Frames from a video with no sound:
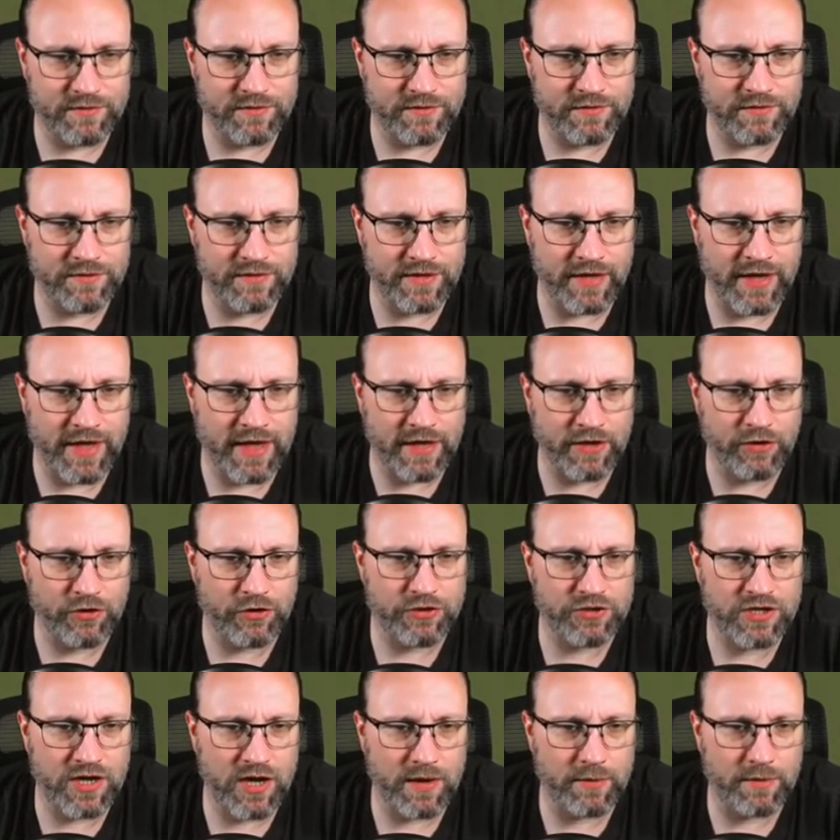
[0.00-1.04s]
Say, hey, good
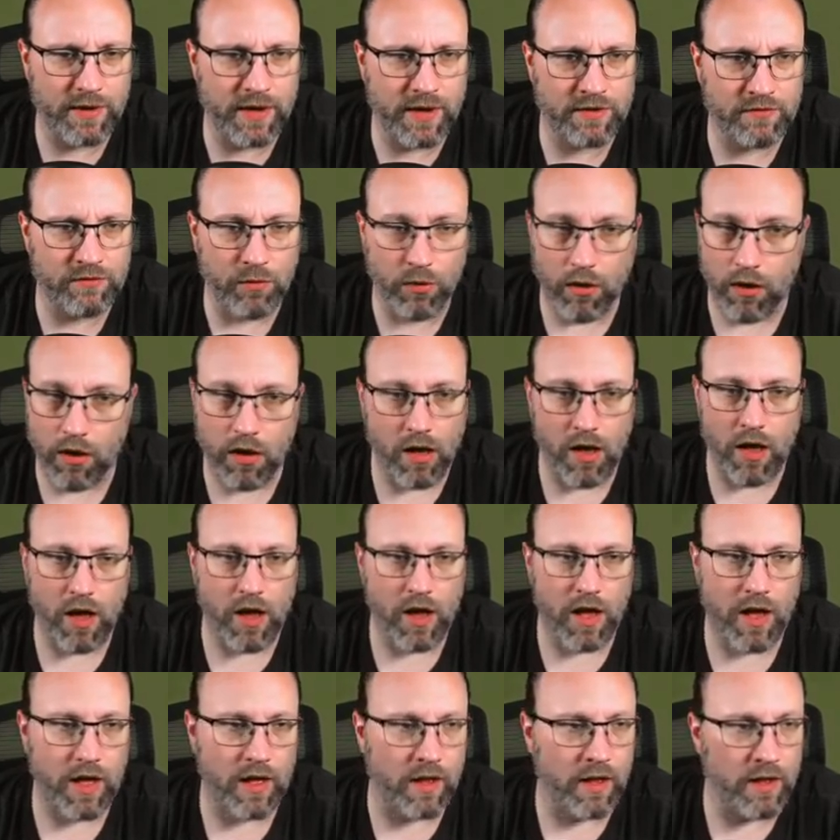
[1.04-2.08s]
job, guys. Whoa,
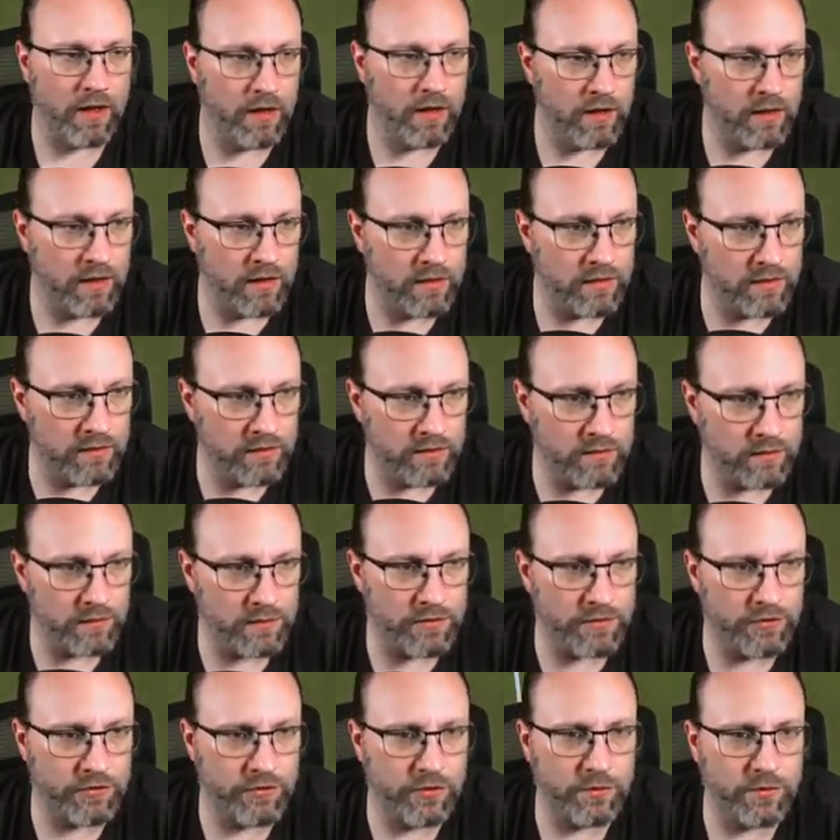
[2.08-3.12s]
I don't know what to
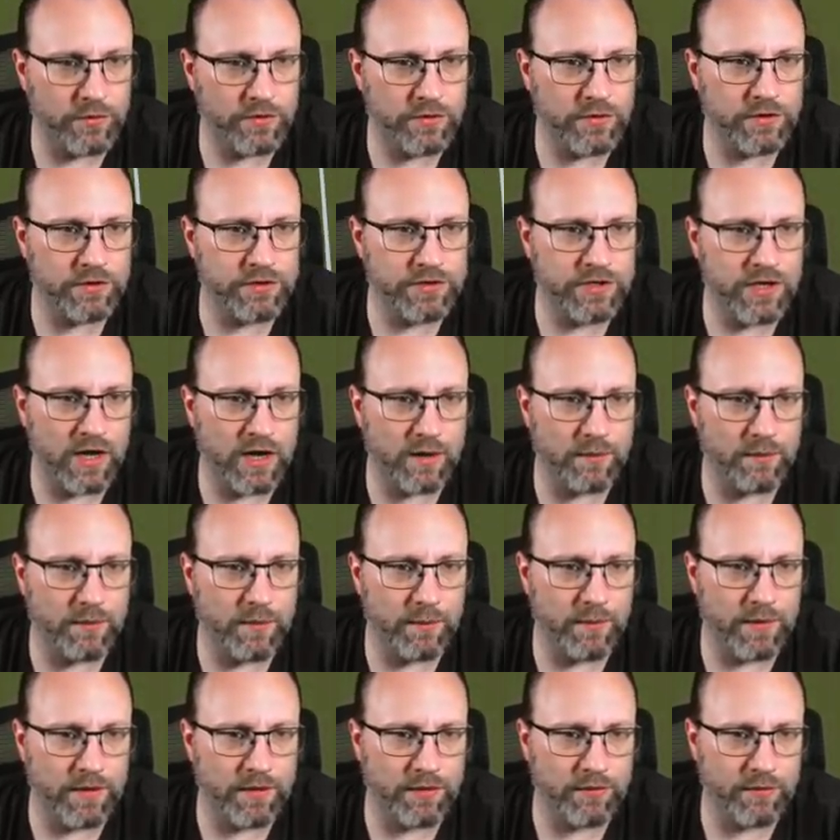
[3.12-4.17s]
do with good job. I'm
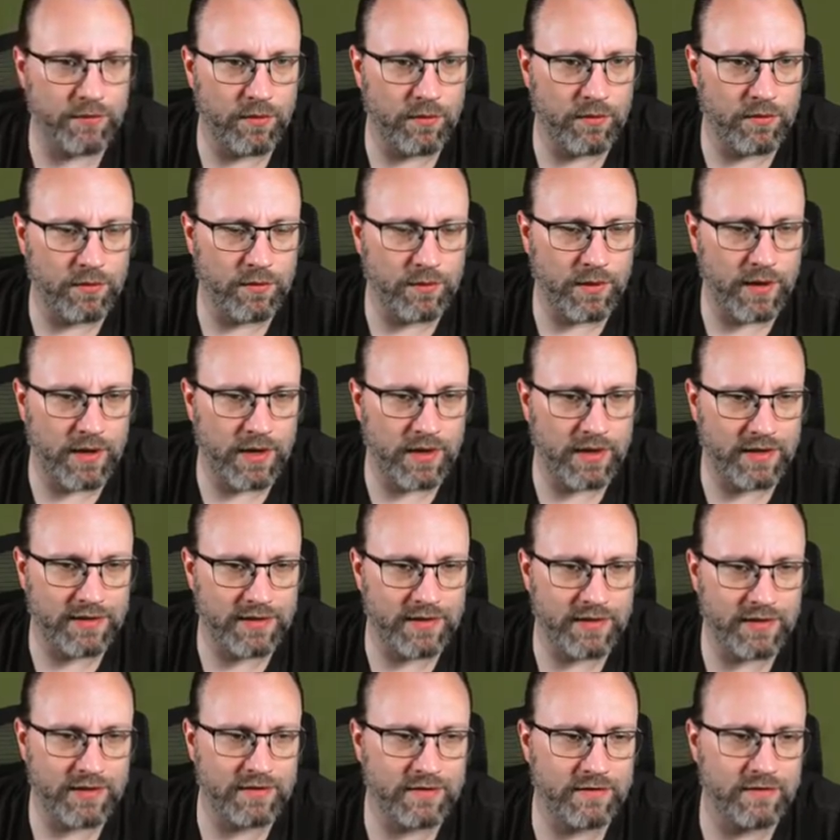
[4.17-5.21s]
gonna throw it away like
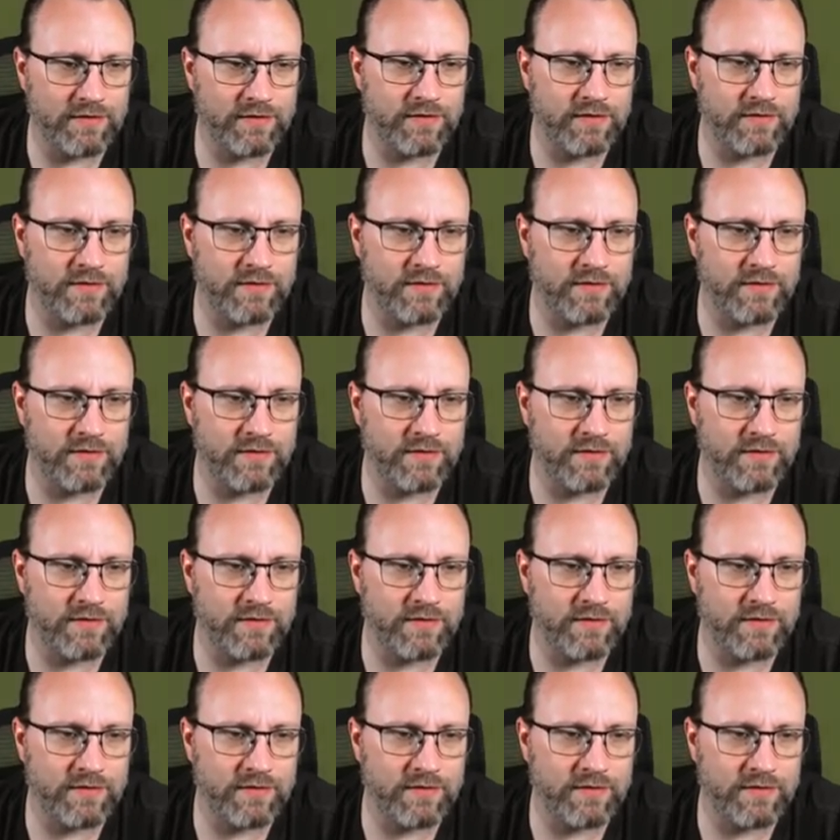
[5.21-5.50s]
this.